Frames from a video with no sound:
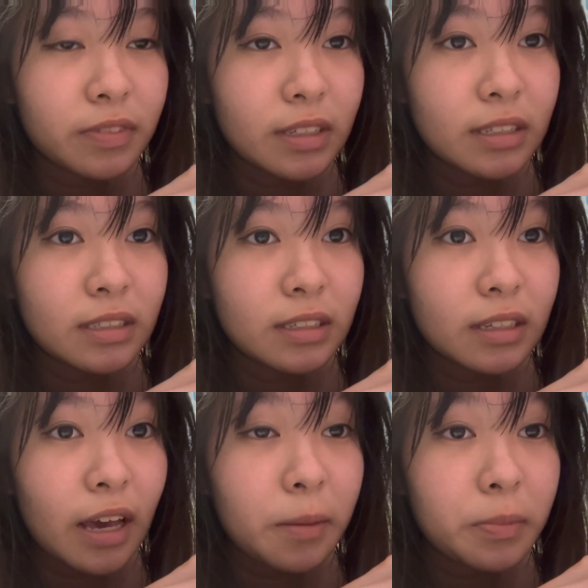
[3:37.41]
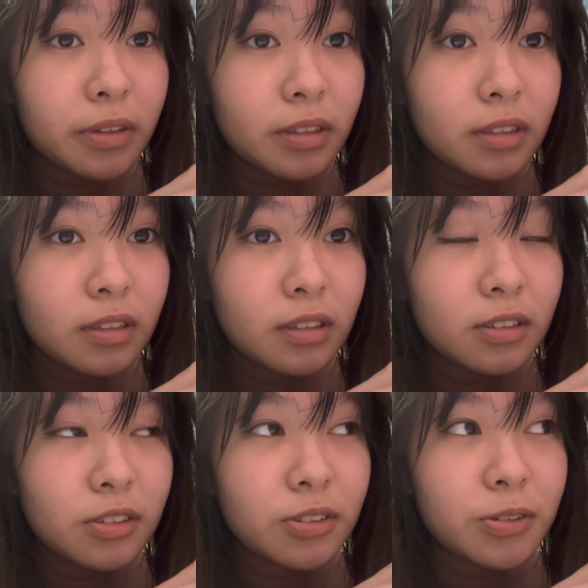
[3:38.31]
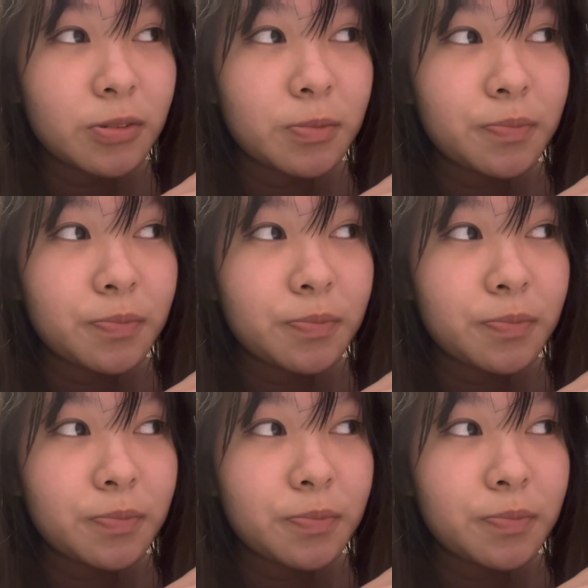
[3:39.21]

this didn't happen so